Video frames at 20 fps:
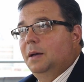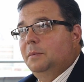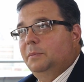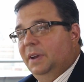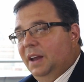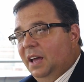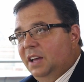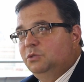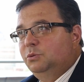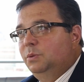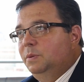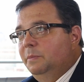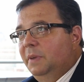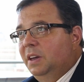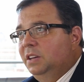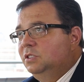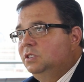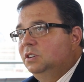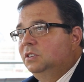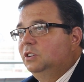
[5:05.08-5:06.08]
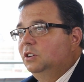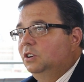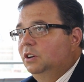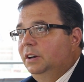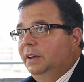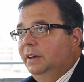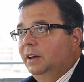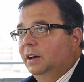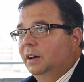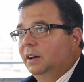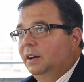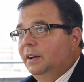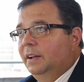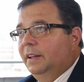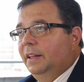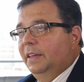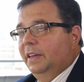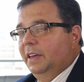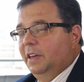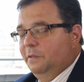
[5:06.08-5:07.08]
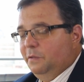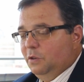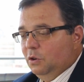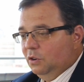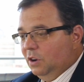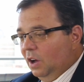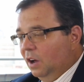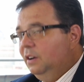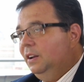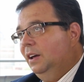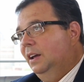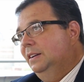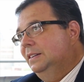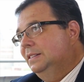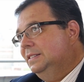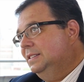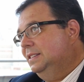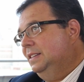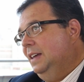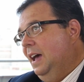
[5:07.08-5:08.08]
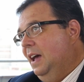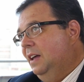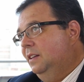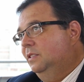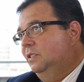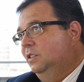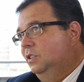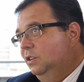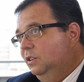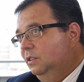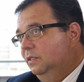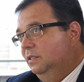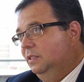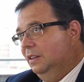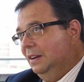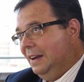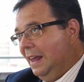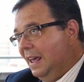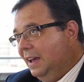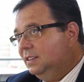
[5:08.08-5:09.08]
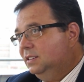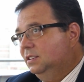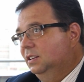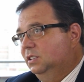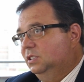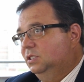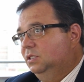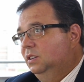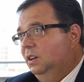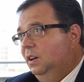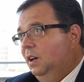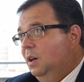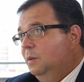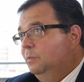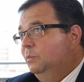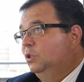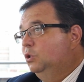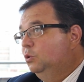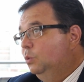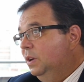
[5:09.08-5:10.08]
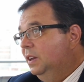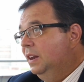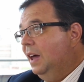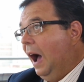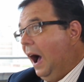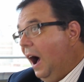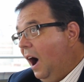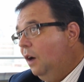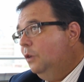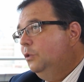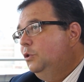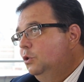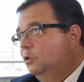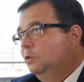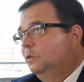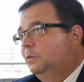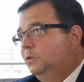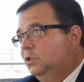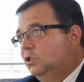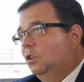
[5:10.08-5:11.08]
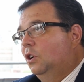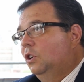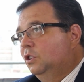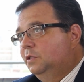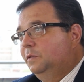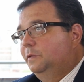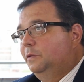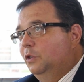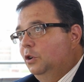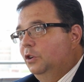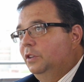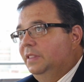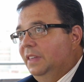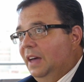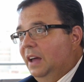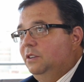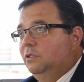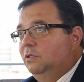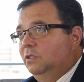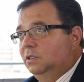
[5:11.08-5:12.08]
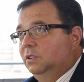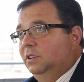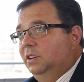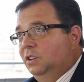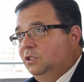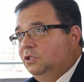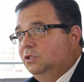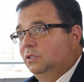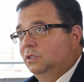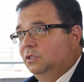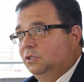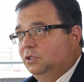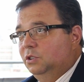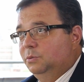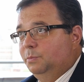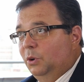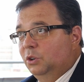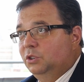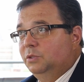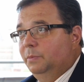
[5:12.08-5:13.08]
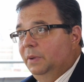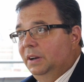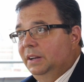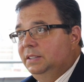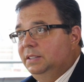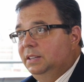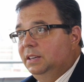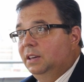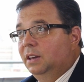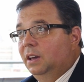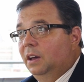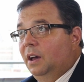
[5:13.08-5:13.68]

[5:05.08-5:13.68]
But as we mentioned earlier, if you don't understand the nexus between how you've transferred that insurance responsibility,